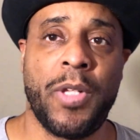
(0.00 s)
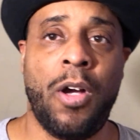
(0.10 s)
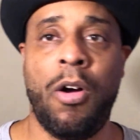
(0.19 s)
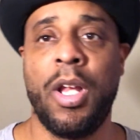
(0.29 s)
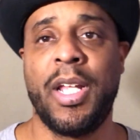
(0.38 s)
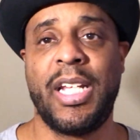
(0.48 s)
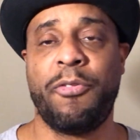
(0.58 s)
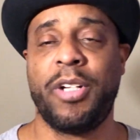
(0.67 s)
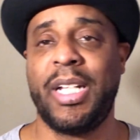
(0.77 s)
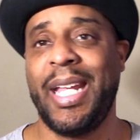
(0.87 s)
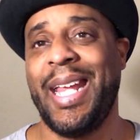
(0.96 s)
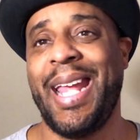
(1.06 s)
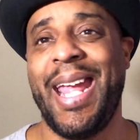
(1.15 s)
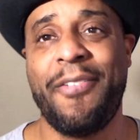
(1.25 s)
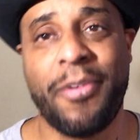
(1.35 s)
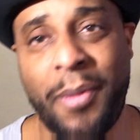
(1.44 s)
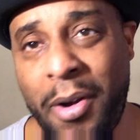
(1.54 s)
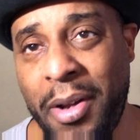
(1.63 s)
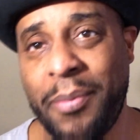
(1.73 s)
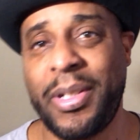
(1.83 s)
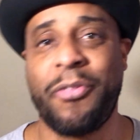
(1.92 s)
all the different DNA from
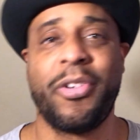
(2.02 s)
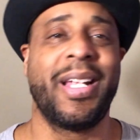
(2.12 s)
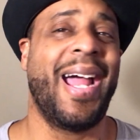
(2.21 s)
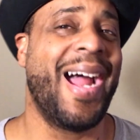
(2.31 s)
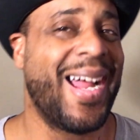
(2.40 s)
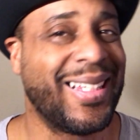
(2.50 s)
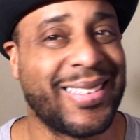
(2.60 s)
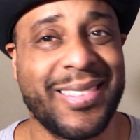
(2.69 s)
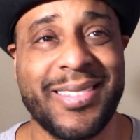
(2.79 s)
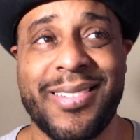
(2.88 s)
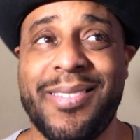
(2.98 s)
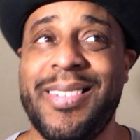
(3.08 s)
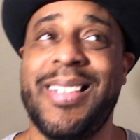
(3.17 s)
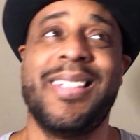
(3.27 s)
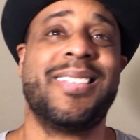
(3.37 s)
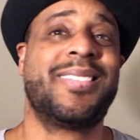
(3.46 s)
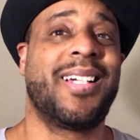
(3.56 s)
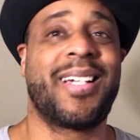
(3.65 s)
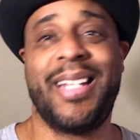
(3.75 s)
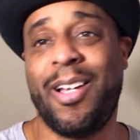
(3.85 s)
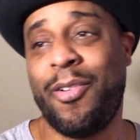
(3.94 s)
all them different guys, and
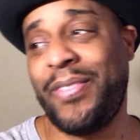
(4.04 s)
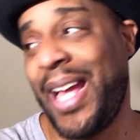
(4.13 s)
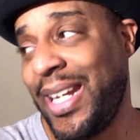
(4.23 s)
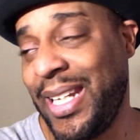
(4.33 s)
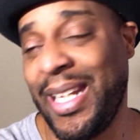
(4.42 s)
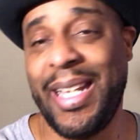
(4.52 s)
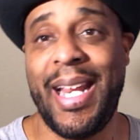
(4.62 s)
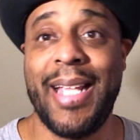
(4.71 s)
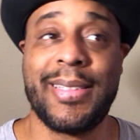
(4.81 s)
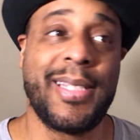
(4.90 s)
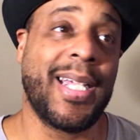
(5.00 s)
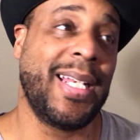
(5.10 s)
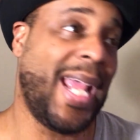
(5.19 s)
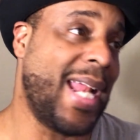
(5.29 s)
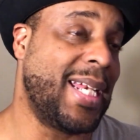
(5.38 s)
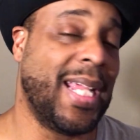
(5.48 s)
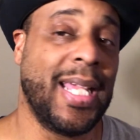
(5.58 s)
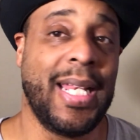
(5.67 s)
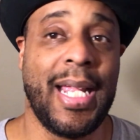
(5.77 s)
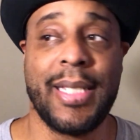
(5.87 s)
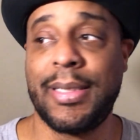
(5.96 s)
sucking on that DNA, sucking that
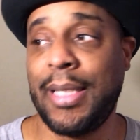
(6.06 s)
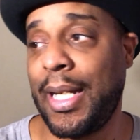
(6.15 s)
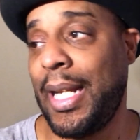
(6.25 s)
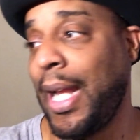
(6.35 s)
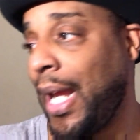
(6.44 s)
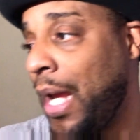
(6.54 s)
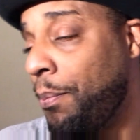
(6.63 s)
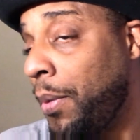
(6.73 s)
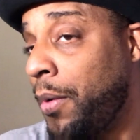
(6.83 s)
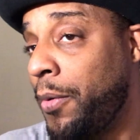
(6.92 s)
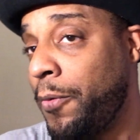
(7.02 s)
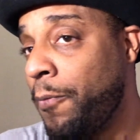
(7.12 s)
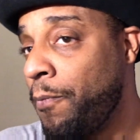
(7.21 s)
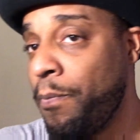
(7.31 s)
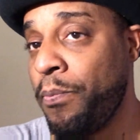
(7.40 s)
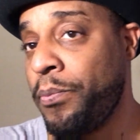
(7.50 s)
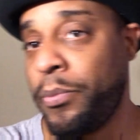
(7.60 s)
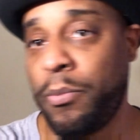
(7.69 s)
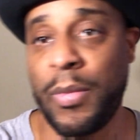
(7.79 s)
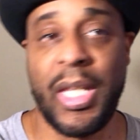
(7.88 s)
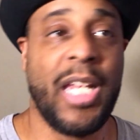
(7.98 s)
DNA, sucking that ham bone,
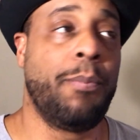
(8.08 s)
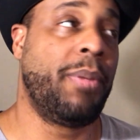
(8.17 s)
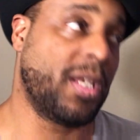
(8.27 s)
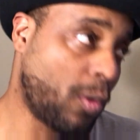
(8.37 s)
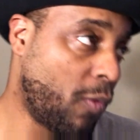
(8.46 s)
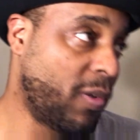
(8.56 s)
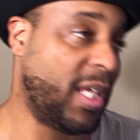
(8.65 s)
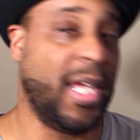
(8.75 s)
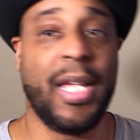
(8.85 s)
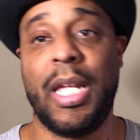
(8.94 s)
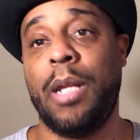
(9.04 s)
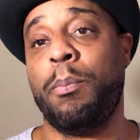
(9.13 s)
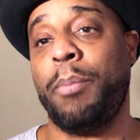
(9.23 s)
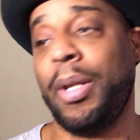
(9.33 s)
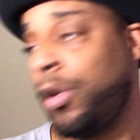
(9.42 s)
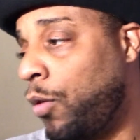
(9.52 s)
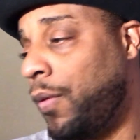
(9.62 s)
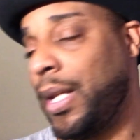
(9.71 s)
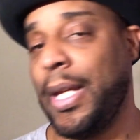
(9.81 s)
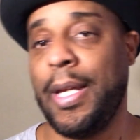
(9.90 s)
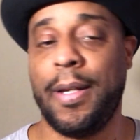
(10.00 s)
getting bent over here, getting bent over
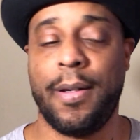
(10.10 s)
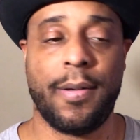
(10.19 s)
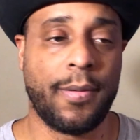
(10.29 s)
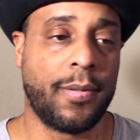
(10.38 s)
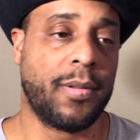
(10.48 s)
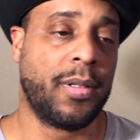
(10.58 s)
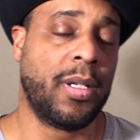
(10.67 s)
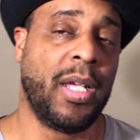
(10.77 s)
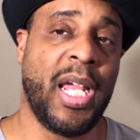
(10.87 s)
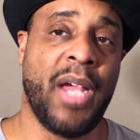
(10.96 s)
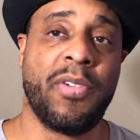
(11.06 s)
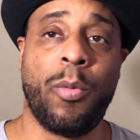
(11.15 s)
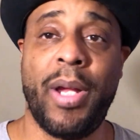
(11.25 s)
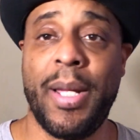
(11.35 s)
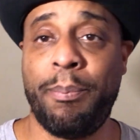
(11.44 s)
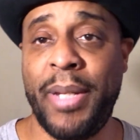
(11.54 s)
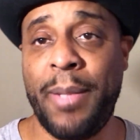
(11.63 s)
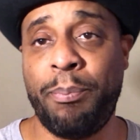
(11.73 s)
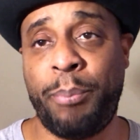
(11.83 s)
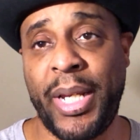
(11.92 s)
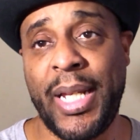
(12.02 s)
there, everywhere
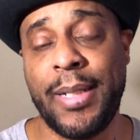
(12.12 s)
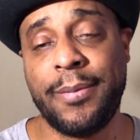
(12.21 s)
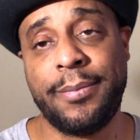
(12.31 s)
bent,